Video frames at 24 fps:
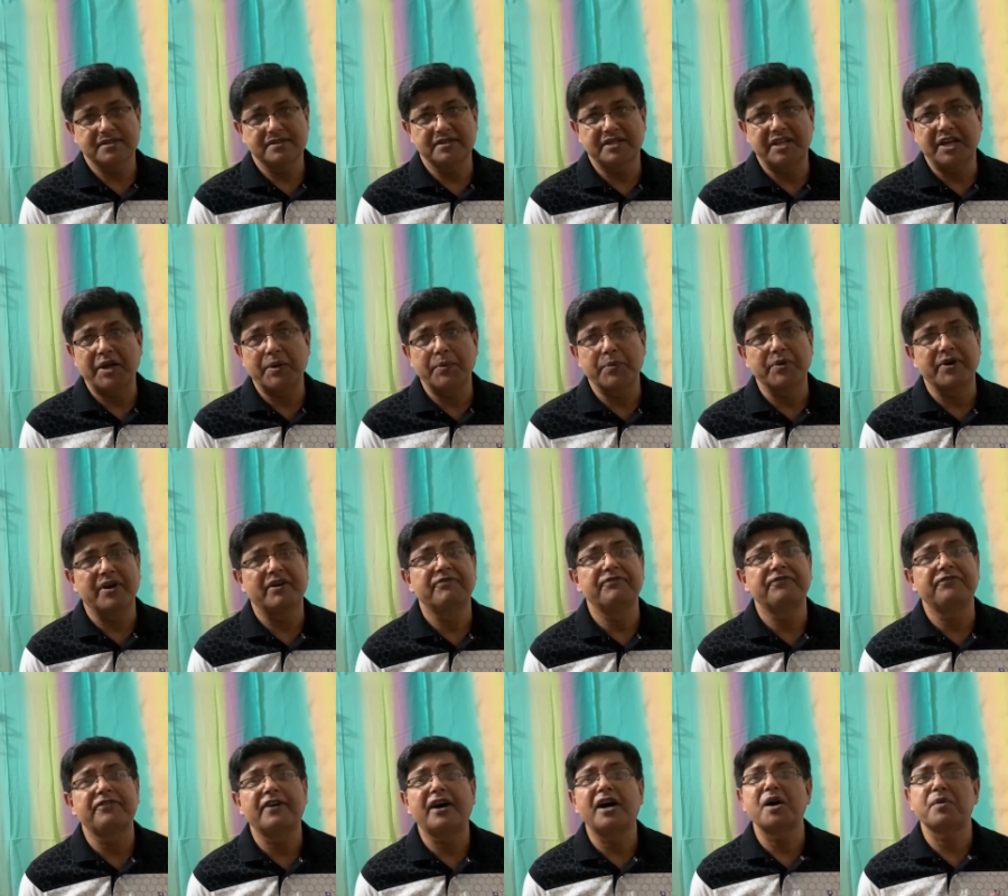they were
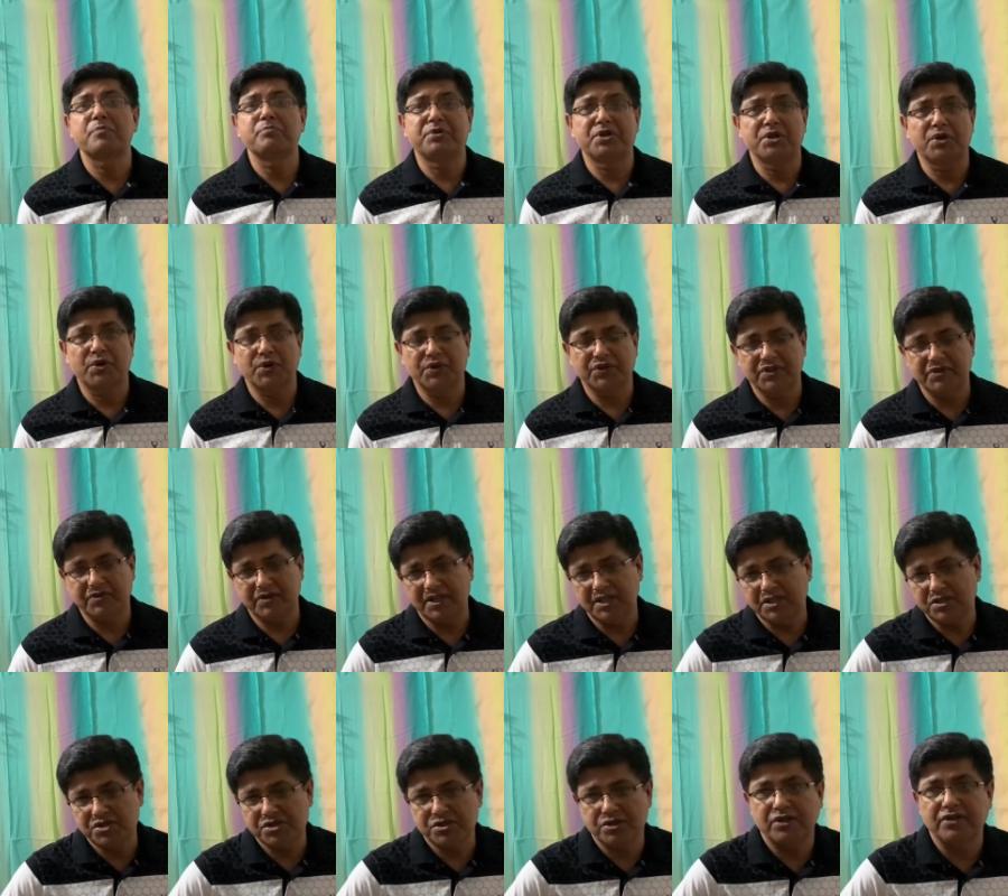far beyond the
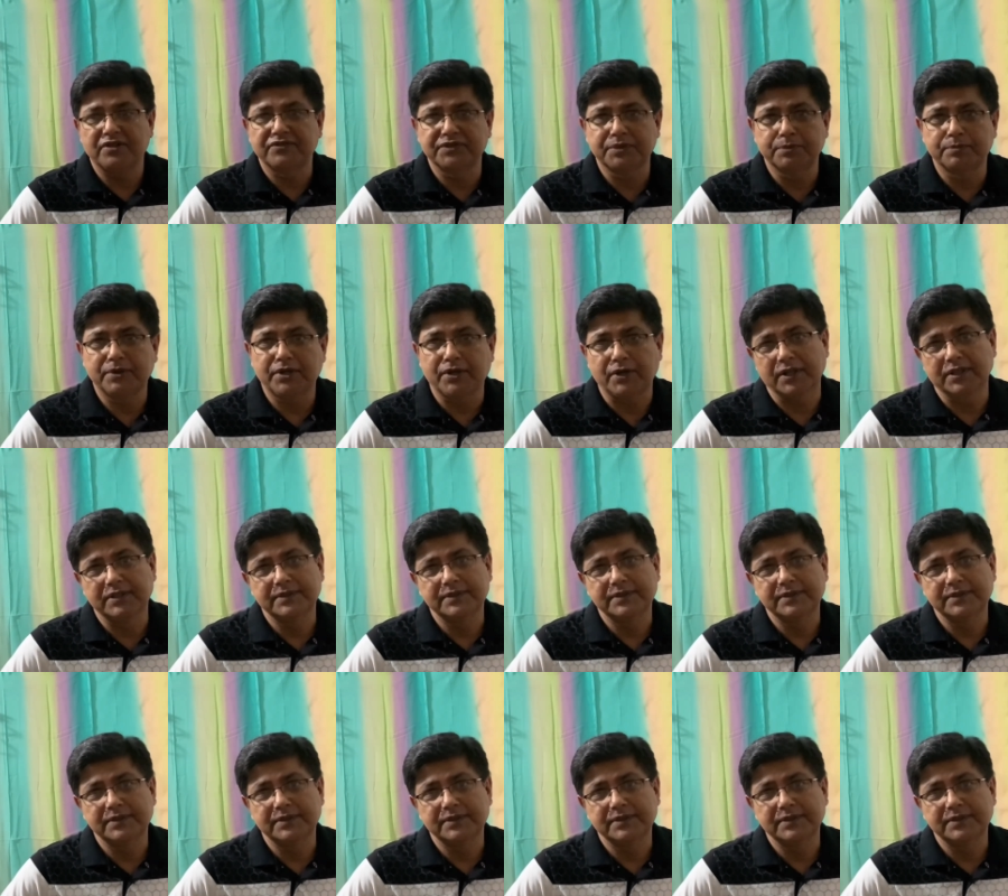reach of the boy.